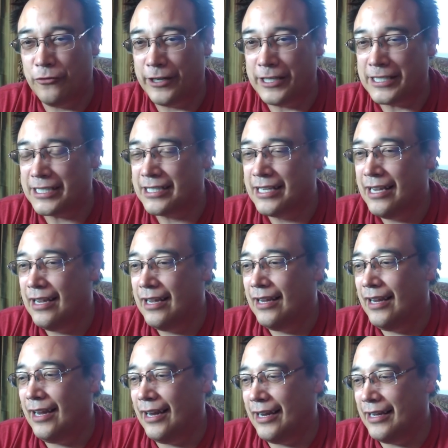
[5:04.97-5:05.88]
of
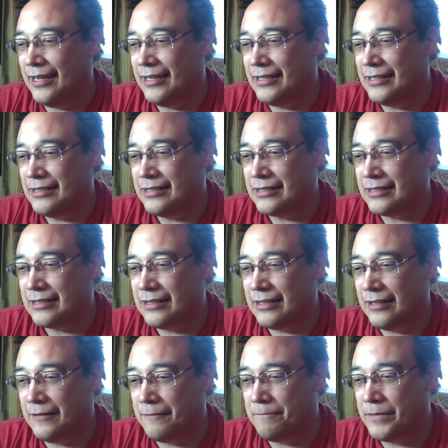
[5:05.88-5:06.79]
counterpoints.
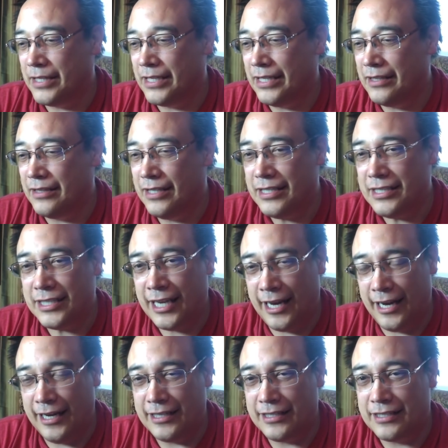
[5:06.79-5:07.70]
And
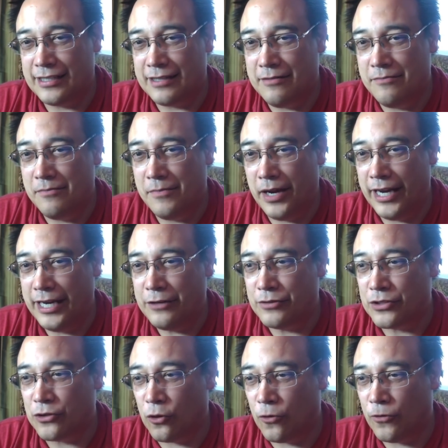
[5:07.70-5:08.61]
in this case,
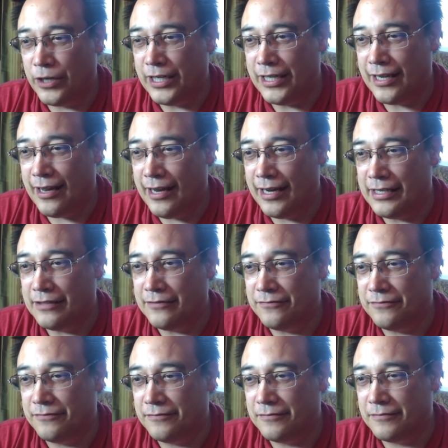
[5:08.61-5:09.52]
Mike was already
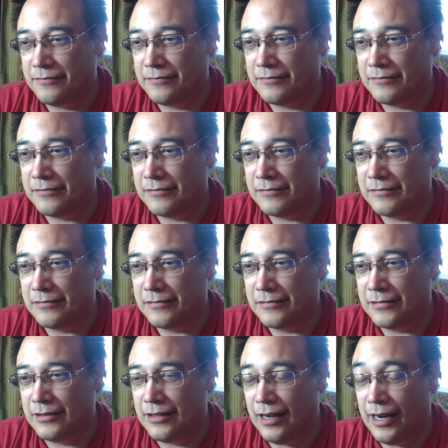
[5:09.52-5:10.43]
kind of,
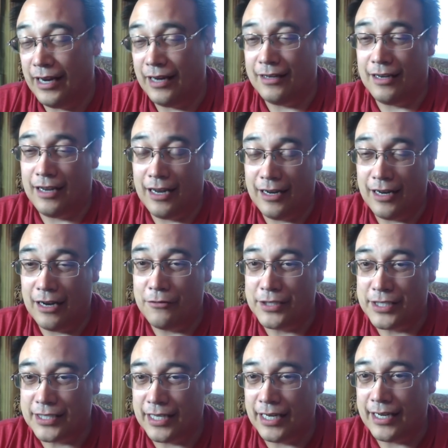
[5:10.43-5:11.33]

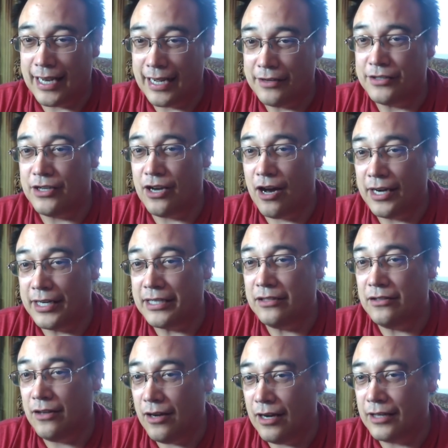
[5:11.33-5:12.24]
I would say, kind
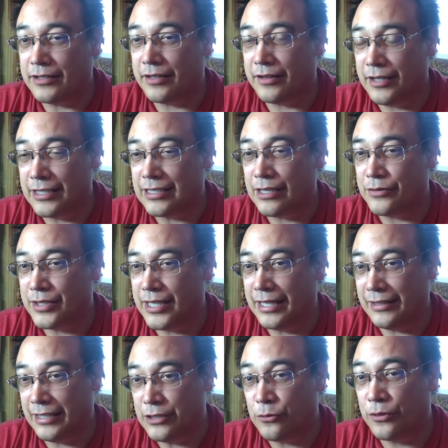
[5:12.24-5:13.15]
of nodding along to
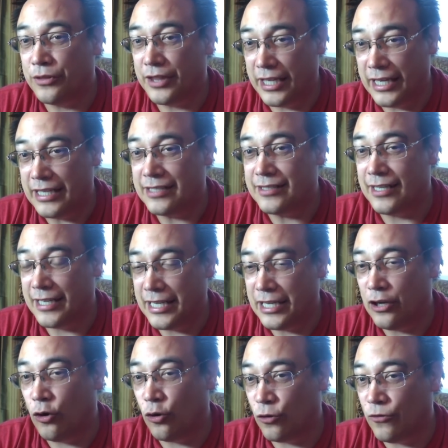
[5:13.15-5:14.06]
things I was saying. These were
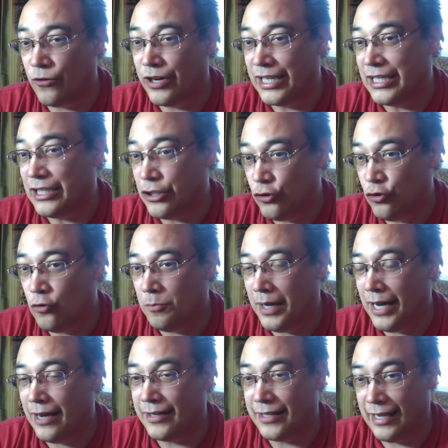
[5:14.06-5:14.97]
things that he
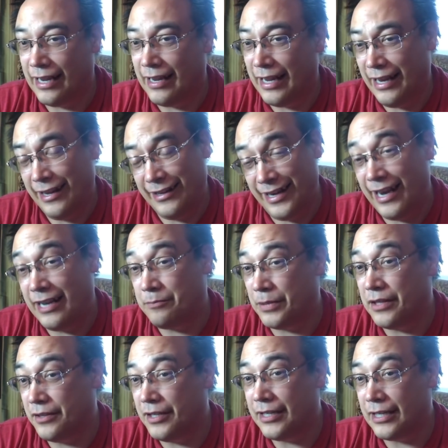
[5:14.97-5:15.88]
already knew about
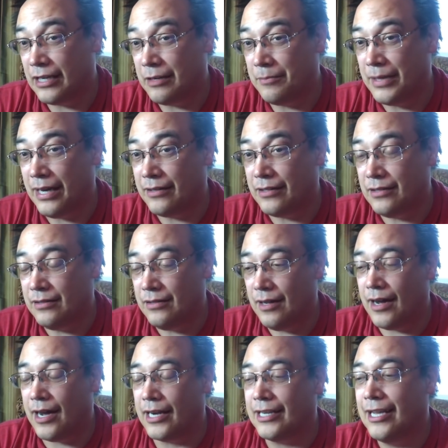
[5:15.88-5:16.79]
and had been thinking
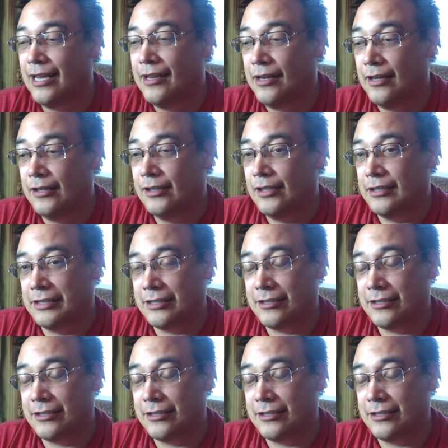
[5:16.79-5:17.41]
about a lot.